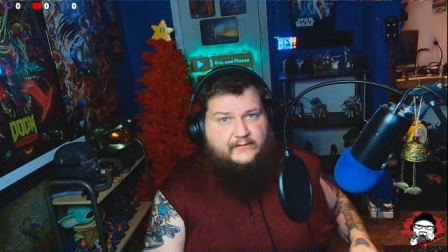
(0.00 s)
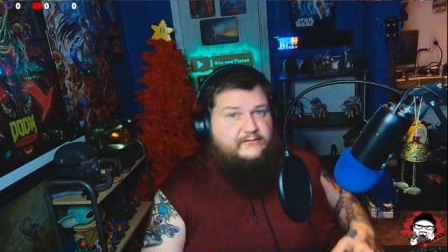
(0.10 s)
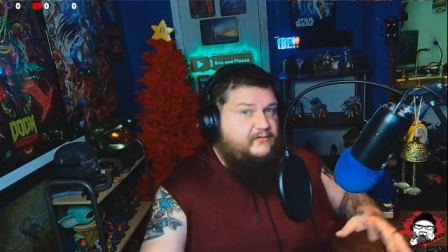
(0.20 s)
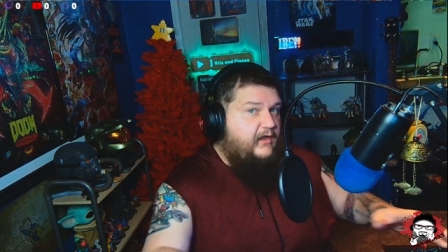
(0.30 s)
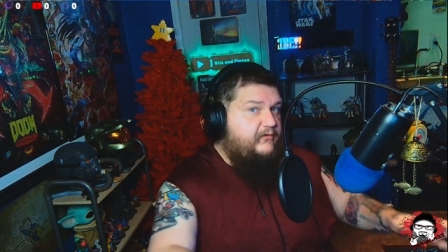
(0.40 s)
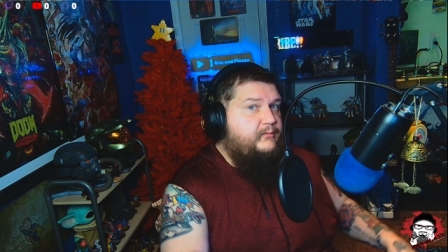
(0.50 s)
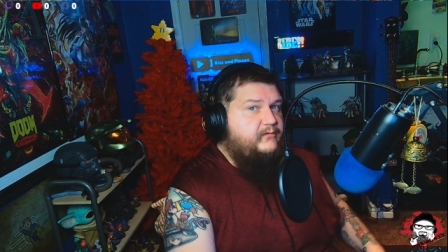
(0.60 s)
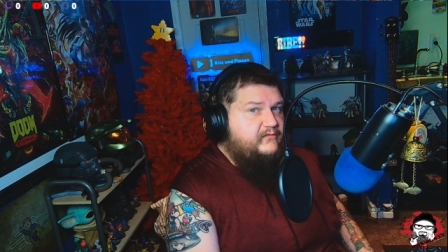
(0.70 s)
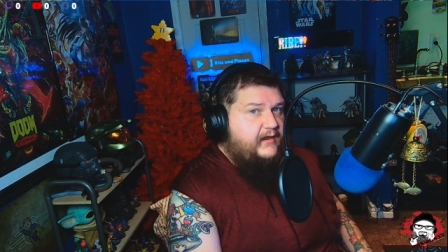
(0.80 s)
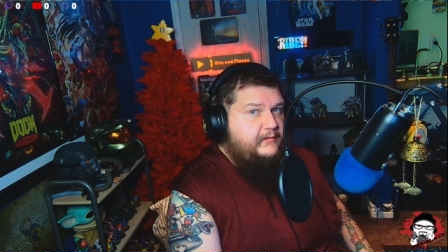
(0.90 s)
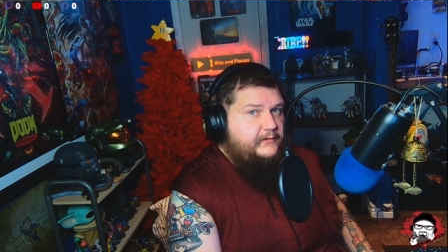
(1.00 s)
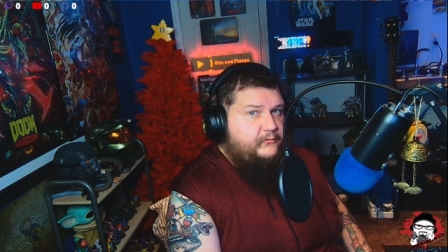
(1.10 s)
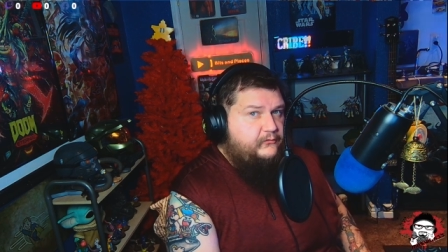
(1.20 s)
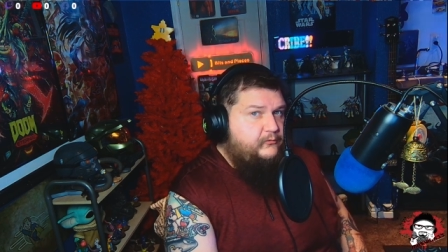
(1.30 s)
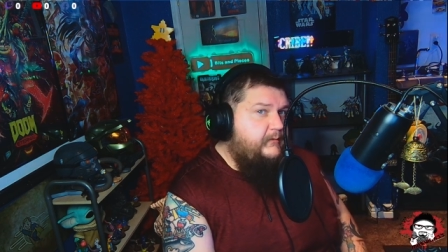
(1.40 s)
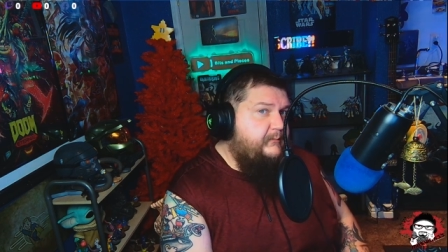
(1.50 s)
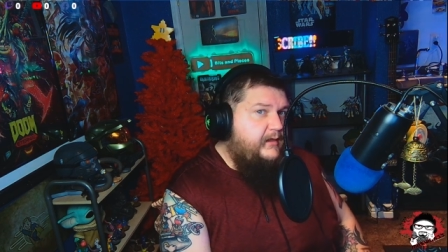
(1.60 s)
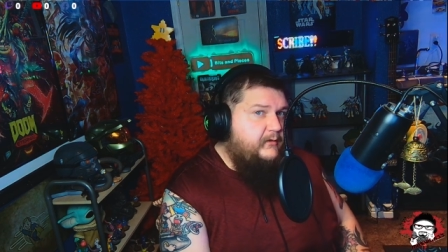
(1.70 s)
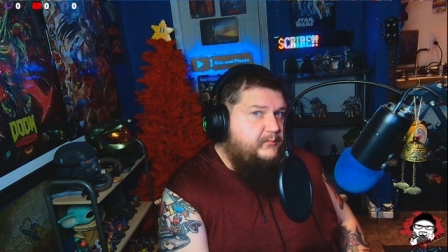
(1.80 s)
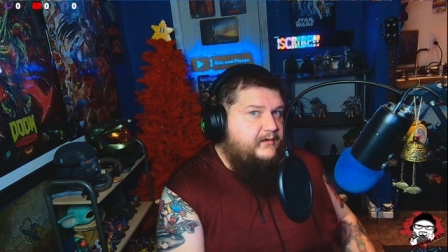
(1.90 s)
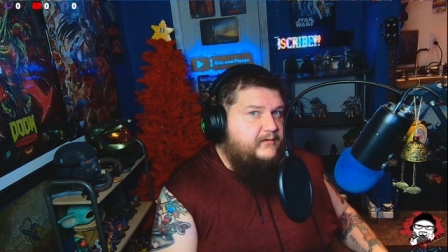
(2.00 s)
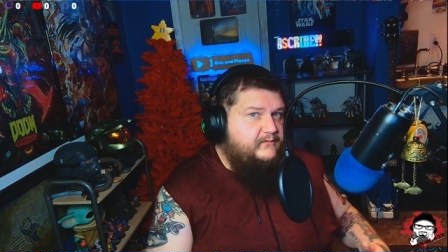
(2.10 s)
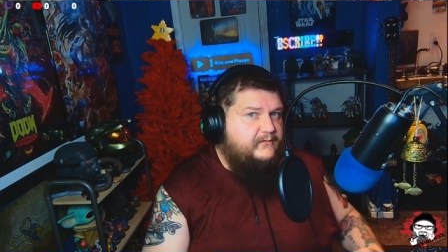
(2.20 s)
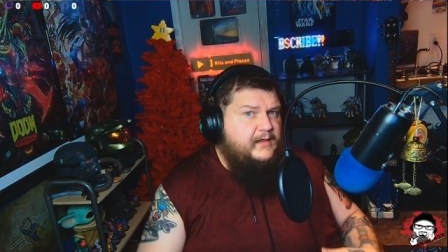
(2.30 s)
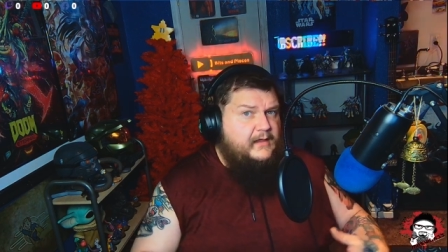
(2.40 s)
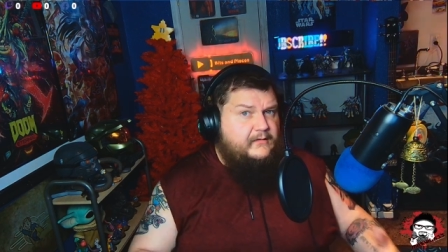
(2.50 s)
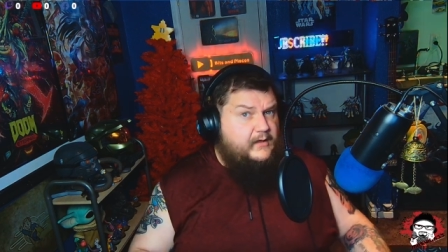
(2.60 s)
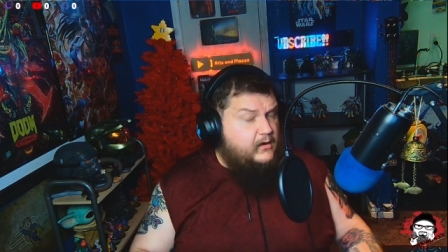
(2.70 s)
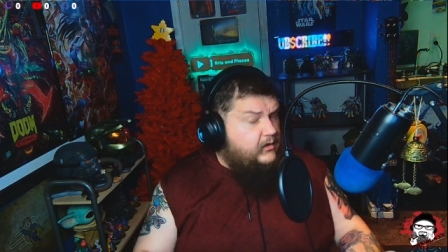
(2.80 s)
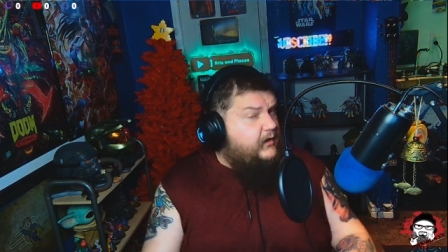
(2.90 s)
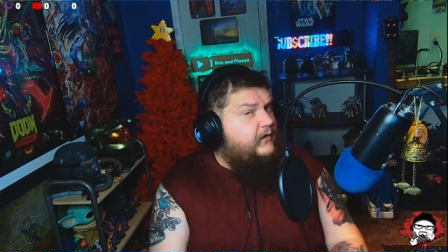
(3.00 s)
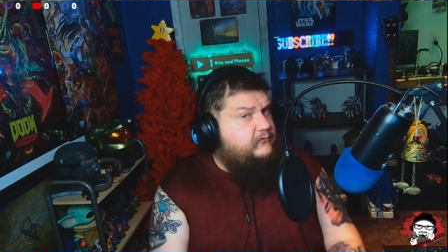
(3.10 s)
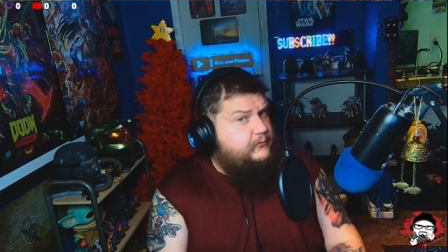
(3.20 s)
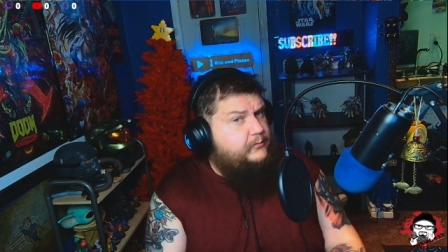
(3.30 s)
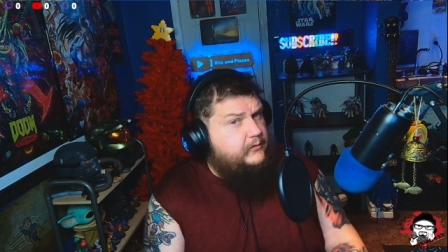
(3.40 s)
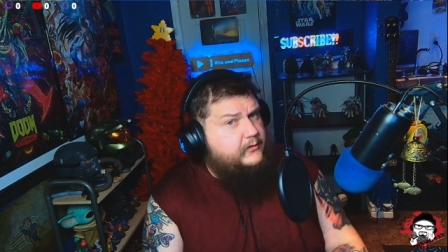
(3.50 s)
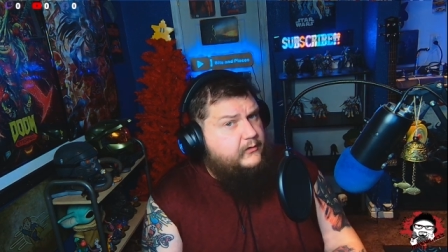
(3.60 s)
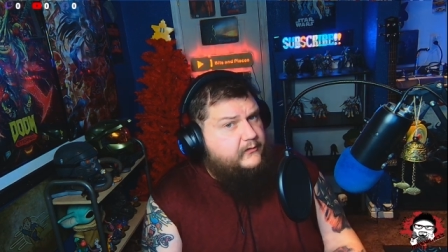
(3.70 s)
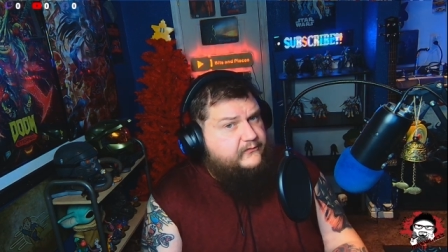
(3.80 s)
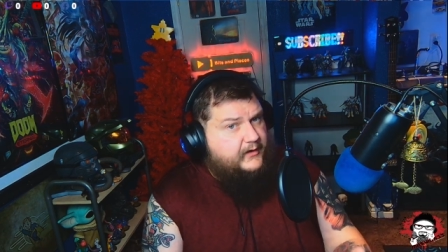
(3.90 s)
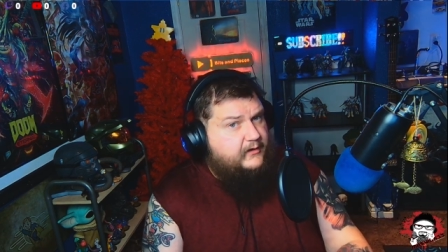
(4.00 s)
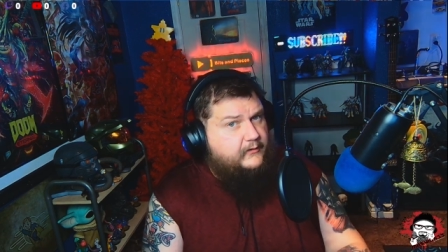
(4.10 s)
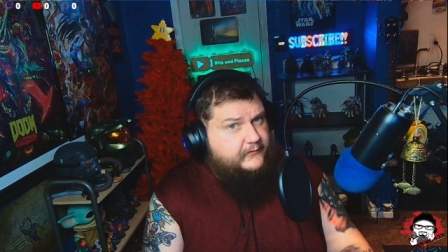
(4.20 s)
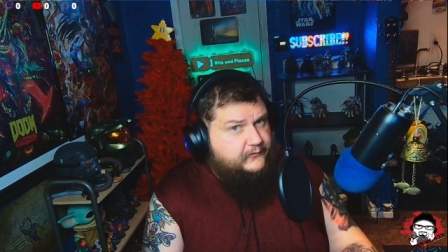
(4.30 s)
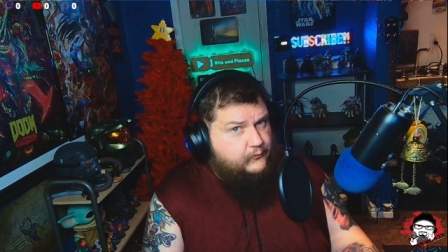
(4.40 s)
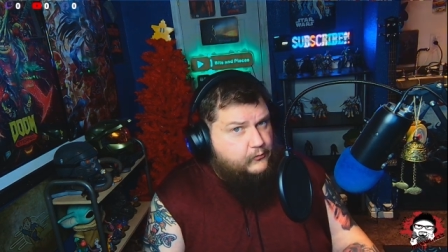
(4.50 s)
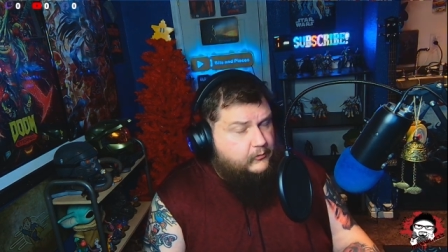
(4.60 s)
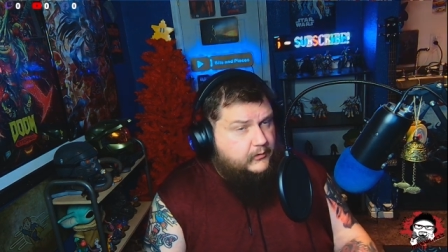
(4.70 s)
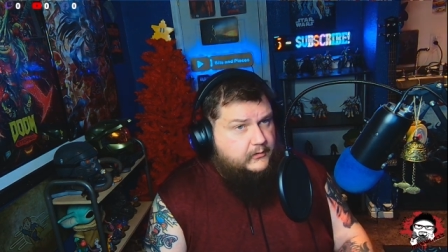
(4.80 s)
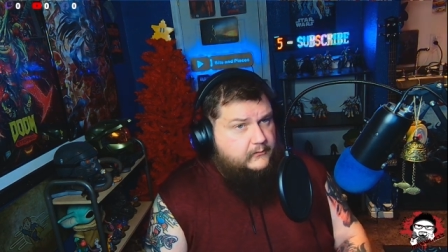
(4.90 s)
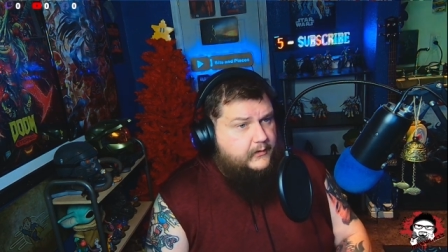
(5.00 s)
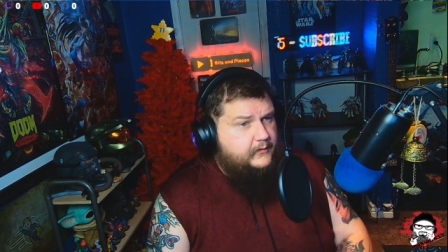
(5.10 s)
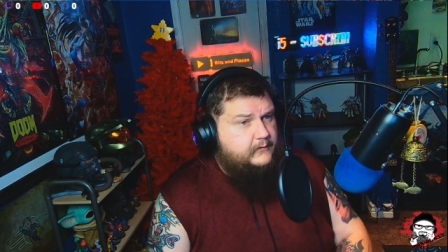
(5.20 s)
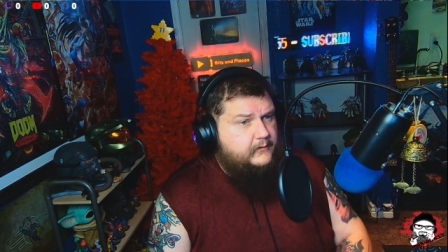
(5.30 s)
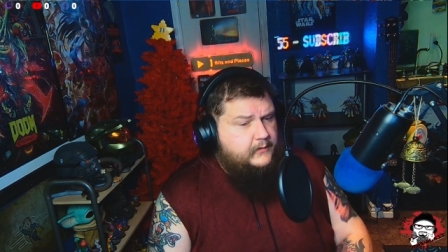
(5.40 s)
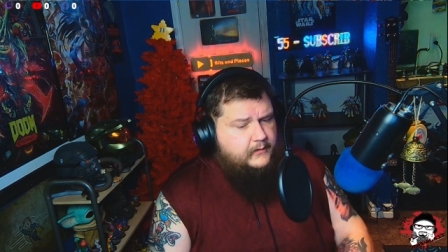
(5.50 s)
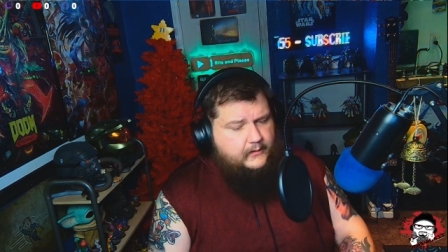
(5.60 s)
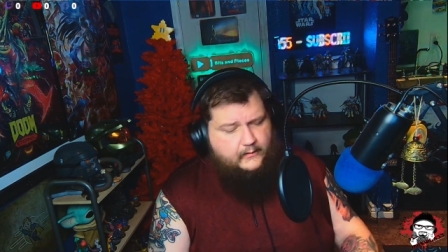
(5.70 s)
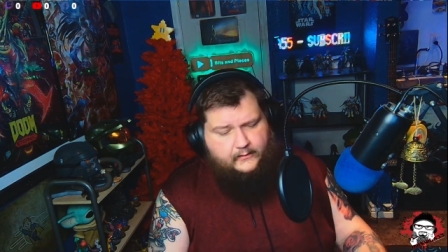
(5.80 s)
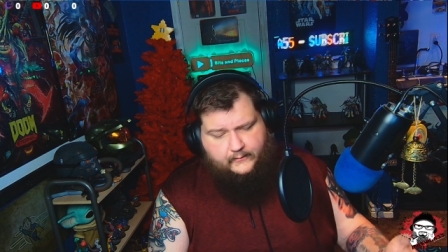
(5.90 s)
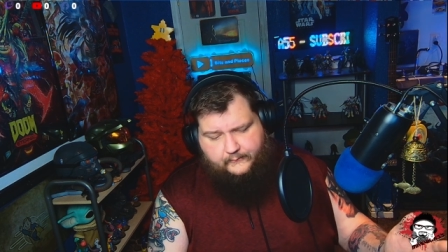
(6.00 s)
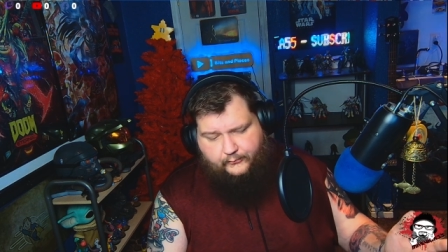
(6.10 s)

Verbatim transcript: does with the Silent Hill 2 remake because they are actually really good at psychological horror, like uh,